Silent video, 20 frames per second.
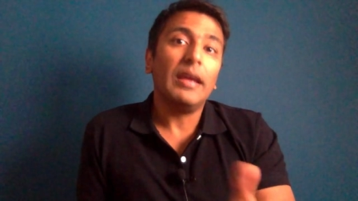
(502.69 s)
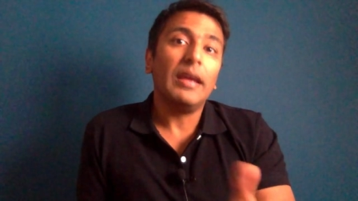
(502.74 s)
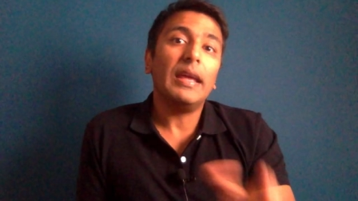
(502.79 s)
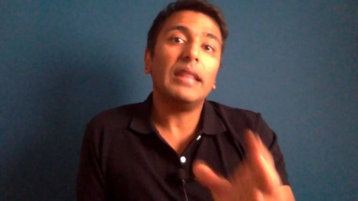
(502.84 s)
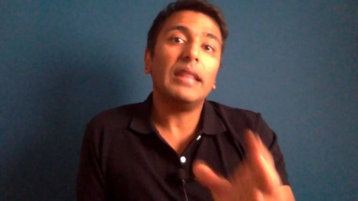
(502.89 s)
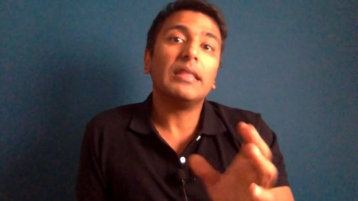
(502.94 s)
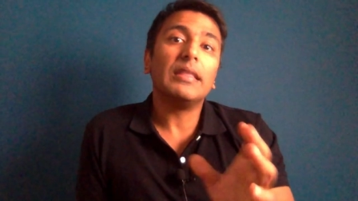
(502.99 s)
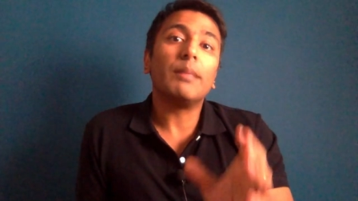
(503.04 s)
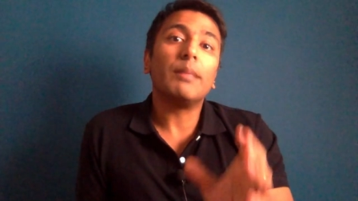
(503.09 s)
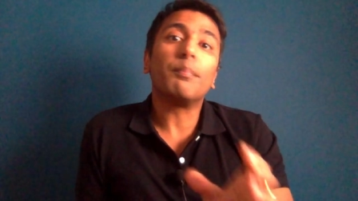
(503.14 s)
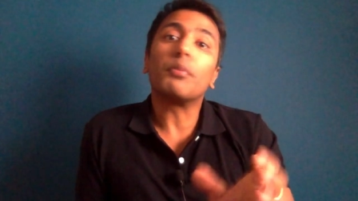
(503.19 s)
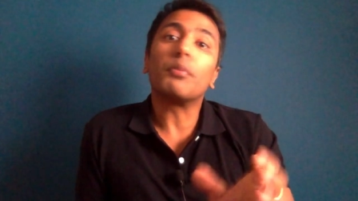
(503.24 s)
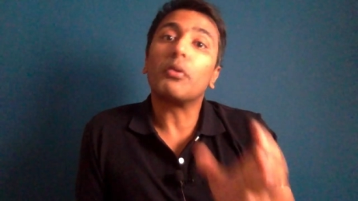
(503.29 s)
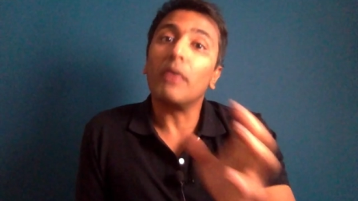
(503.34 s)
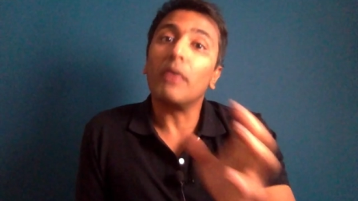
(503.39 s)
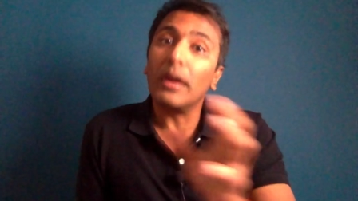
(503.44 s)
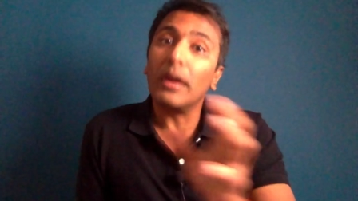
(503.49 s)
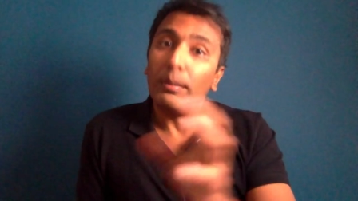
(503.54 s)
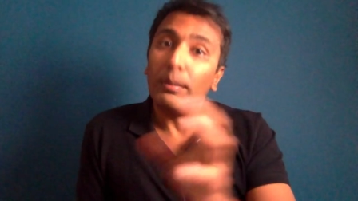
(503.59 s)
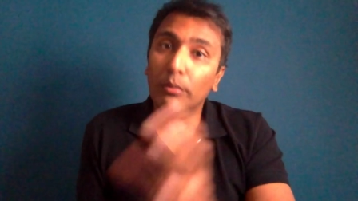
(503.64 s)
in the
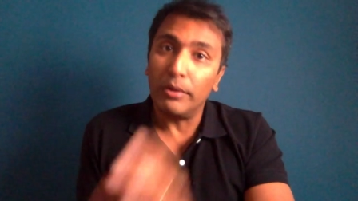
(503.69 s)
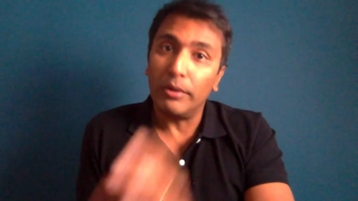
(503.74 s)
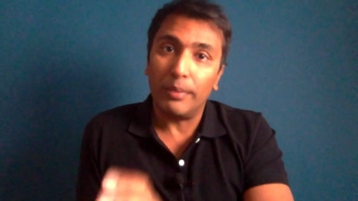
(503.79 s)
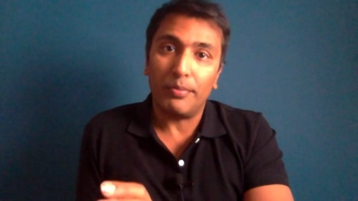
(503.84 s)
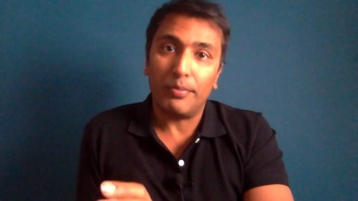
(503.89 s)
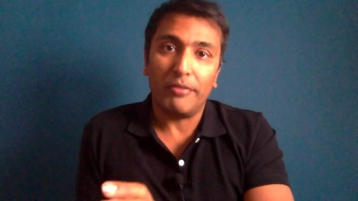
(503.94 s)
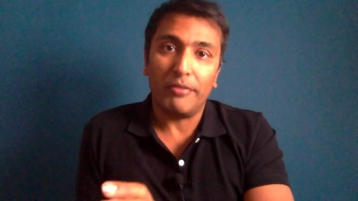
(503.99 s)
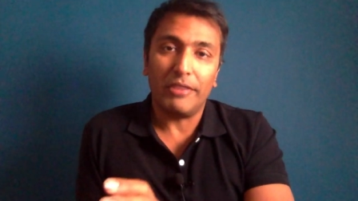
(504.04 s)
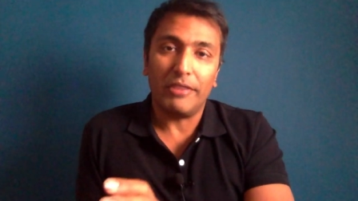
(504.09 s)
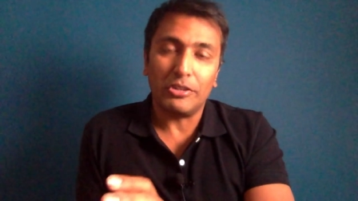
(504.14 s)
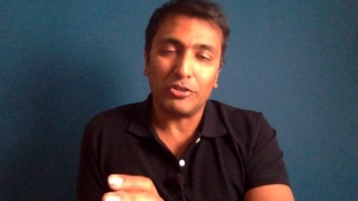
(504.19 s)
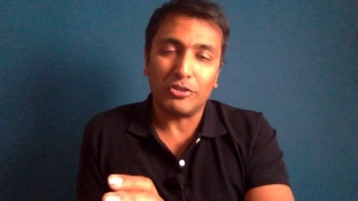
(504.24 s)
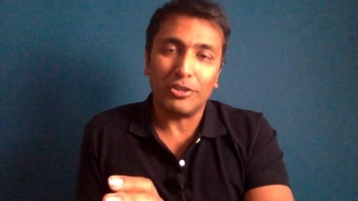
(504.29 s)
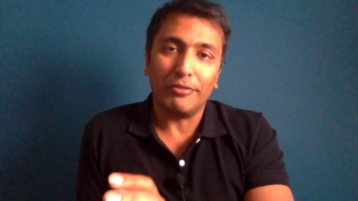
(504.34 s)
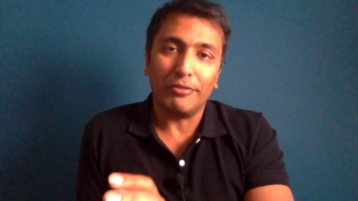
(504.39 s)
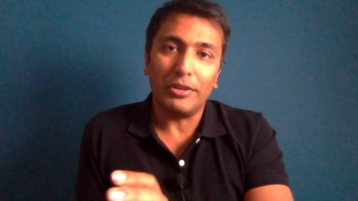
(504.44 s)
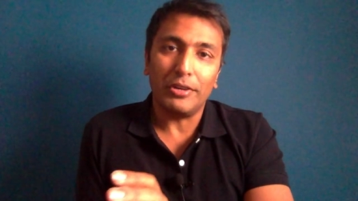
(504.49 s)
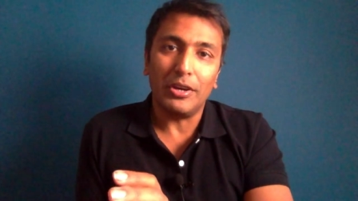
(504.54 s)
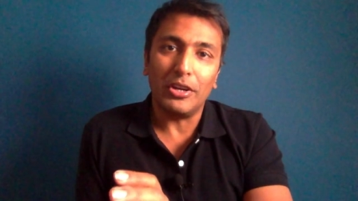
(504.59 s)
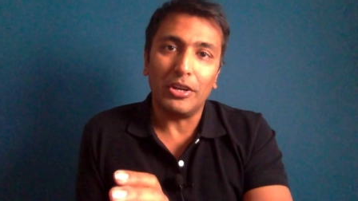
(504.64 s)
primary prevention
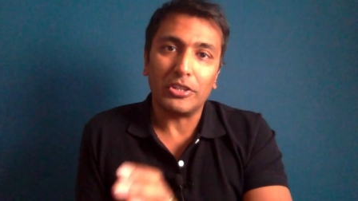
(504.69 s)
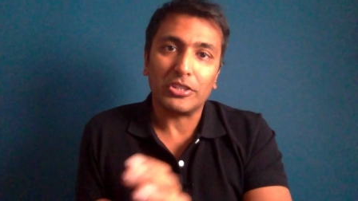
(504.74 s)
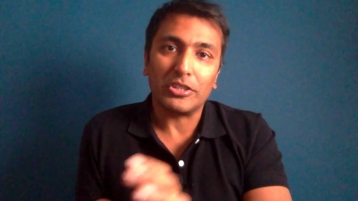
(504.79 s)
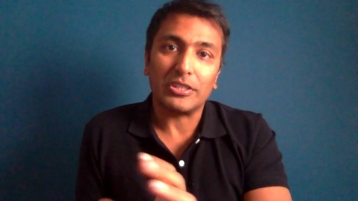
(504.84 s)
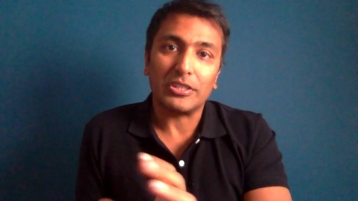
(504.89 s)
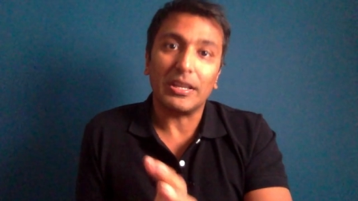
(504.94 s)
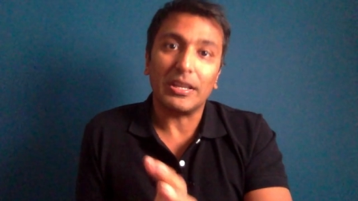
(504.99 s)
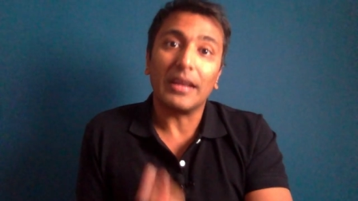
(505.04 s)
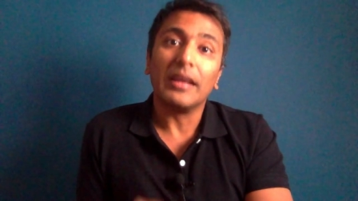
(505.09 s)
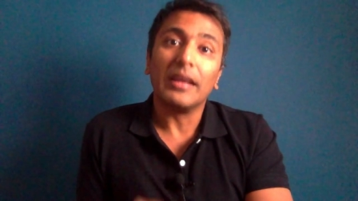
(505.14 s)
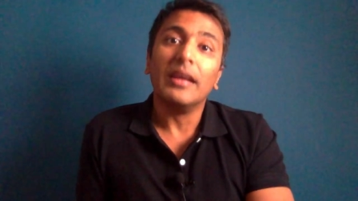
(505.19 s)
of a heart attack.